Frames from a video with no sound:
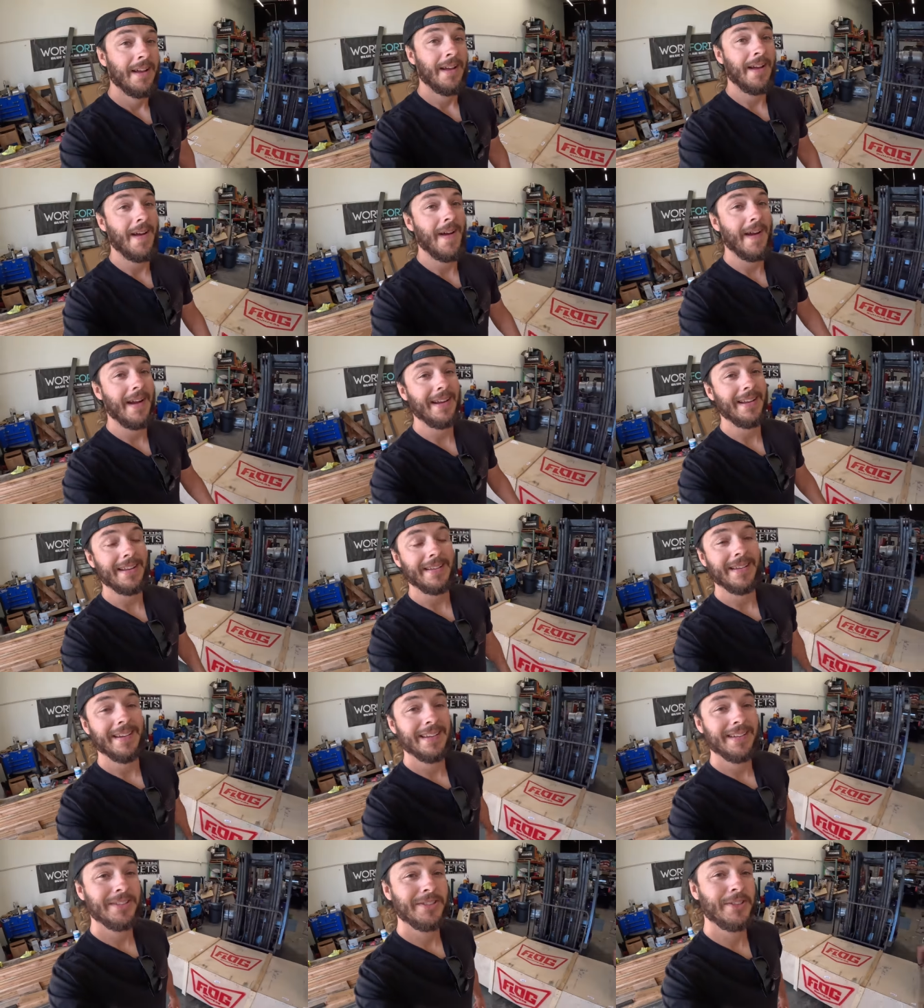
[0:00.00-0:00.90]

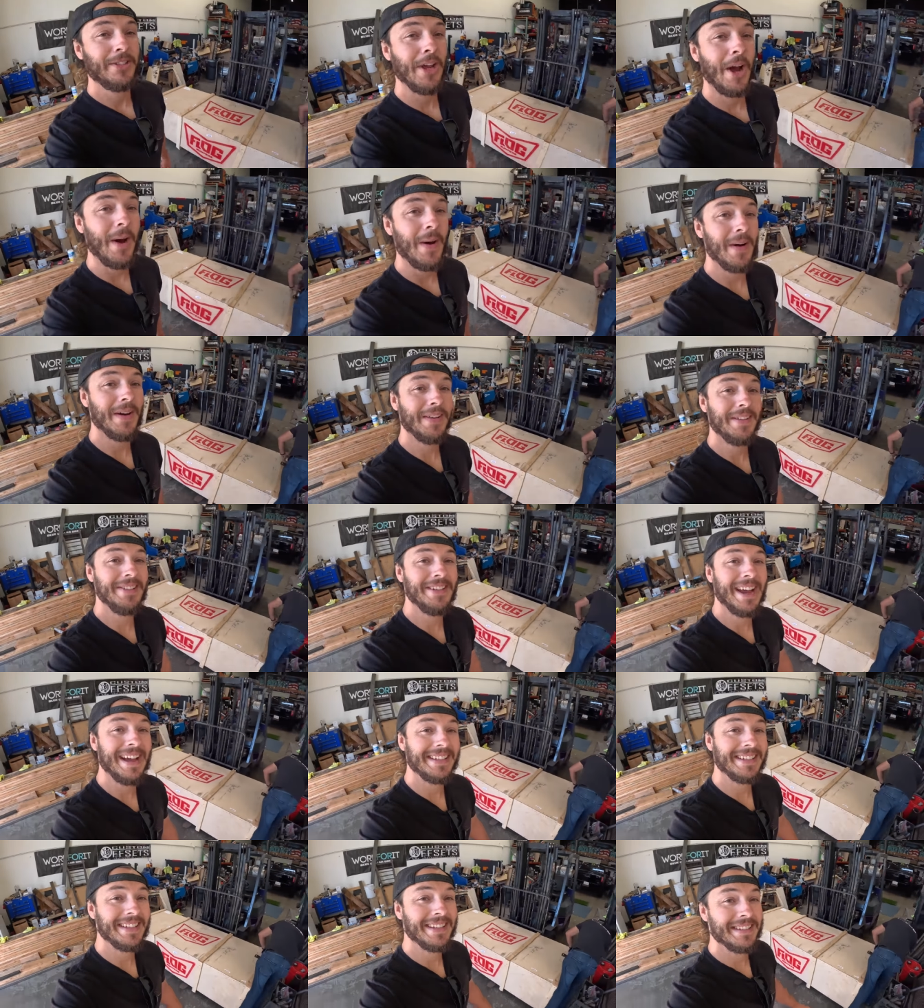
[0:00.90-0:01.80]
Alrighty, so you
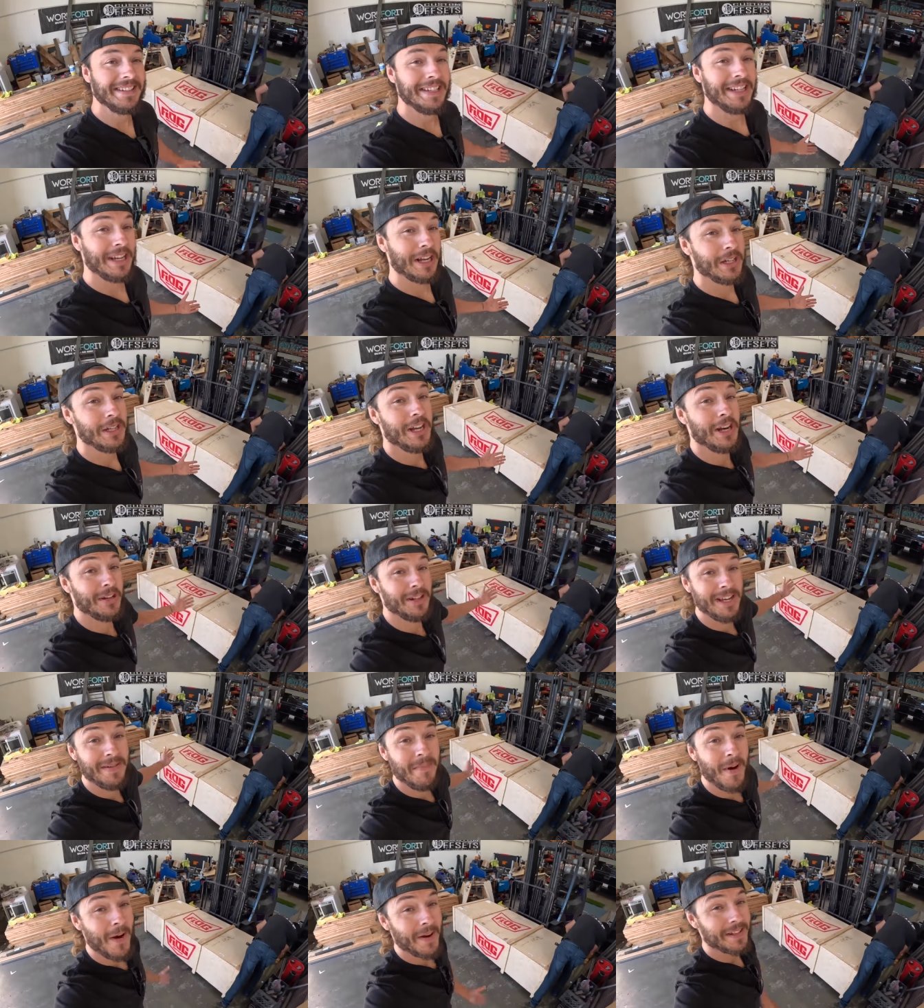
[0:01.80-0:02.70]
guys can see
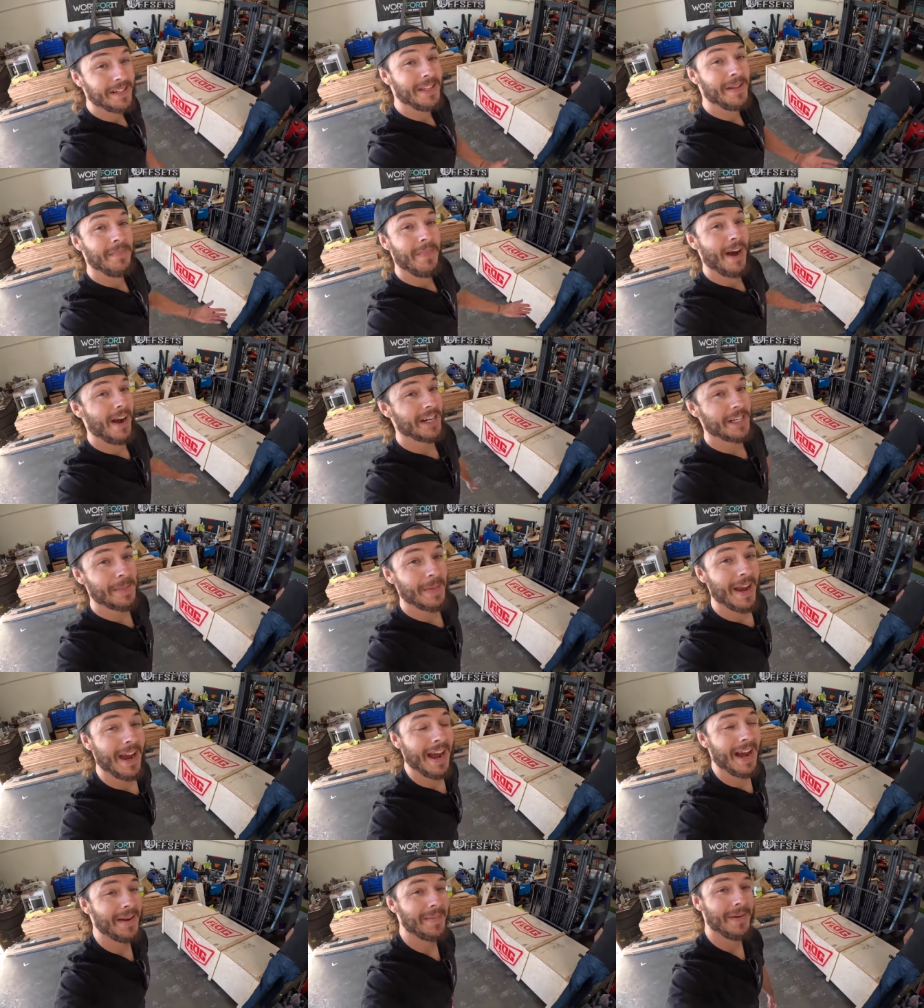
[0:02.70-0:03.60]
clearly marked in the box
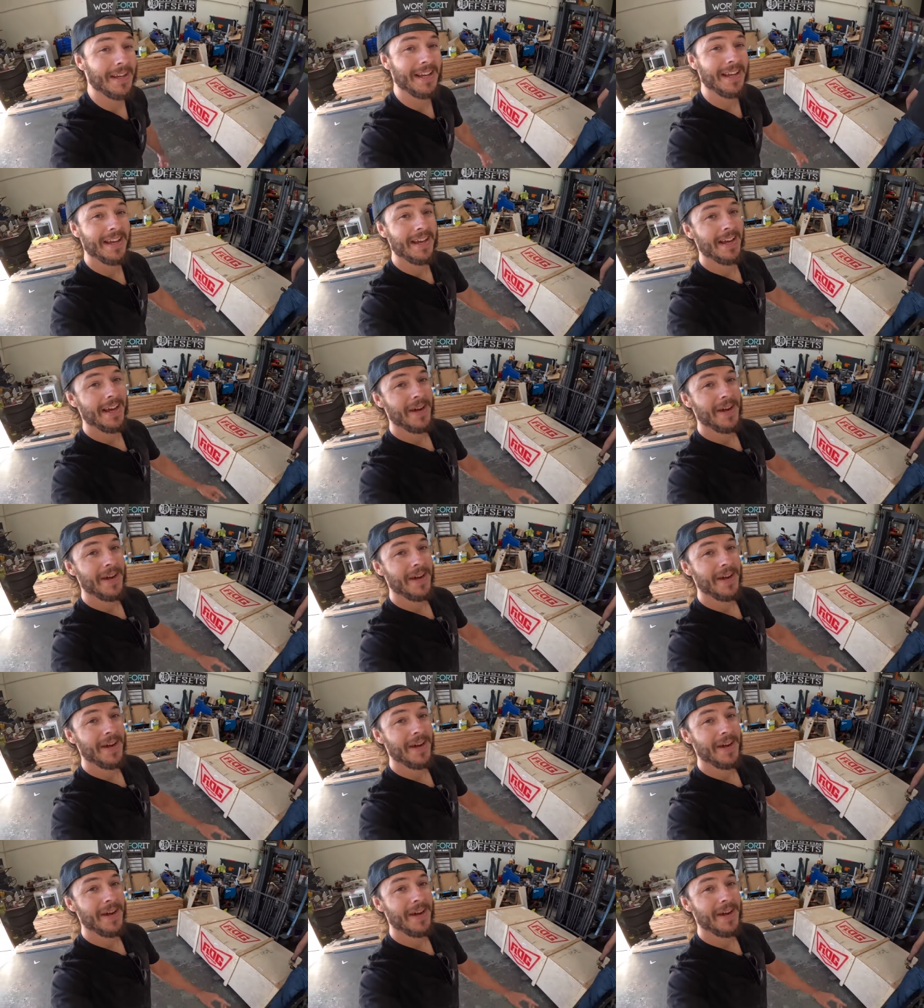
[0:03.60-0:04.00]
behind me,